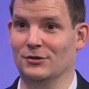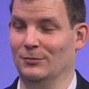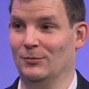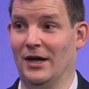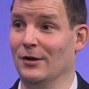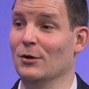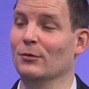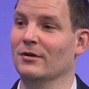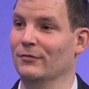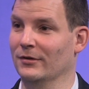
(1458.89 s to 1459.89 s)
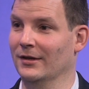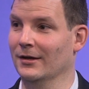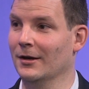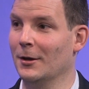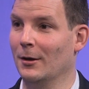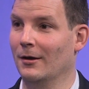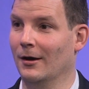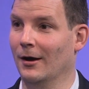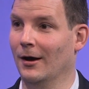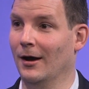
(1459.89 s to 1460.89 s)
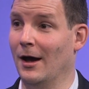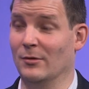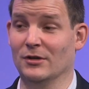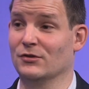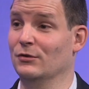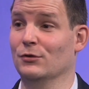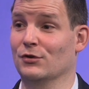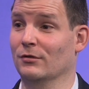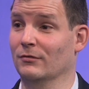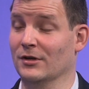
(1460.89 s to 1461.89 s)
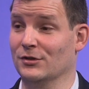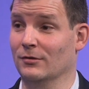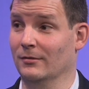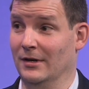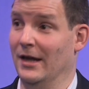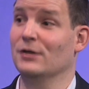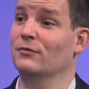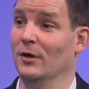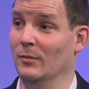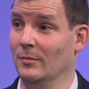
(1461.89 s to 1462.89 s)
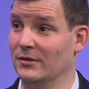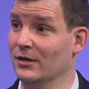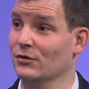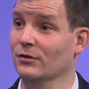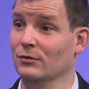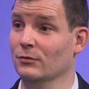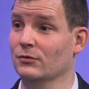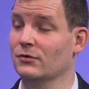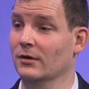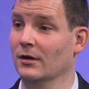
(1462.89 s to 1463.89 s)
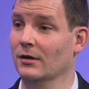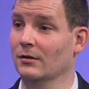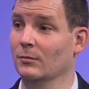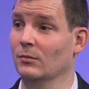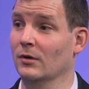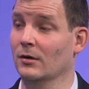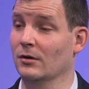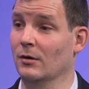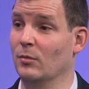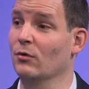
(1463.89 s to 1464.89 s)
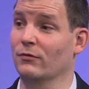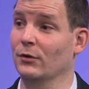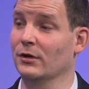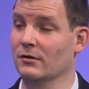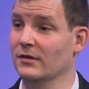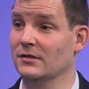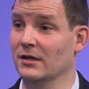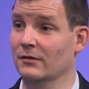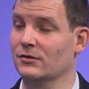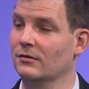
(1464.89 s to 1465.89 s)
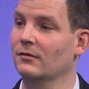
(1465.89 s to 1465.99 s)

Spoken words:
It's kind of no different than how an institutional investor in a hedge fund might potentially use a portfolio of ETFs.